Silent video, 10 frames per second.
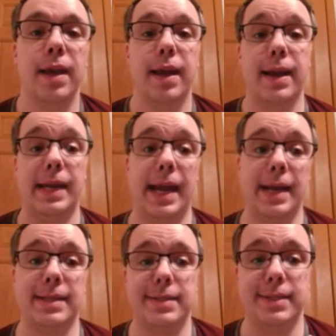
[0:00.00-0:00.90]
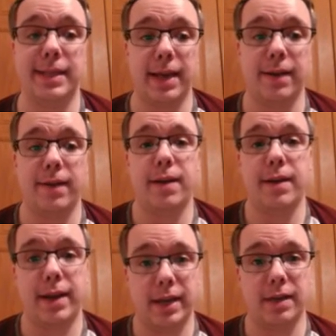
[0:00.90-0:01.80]
and adds to get
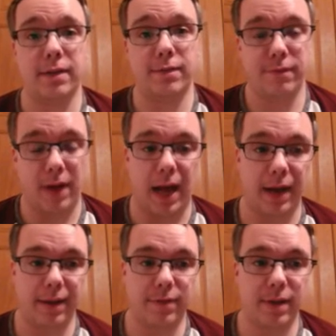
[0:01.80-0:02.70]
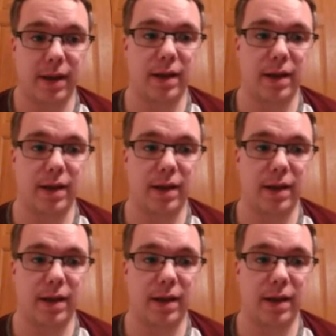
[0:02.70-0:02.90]
negative 5.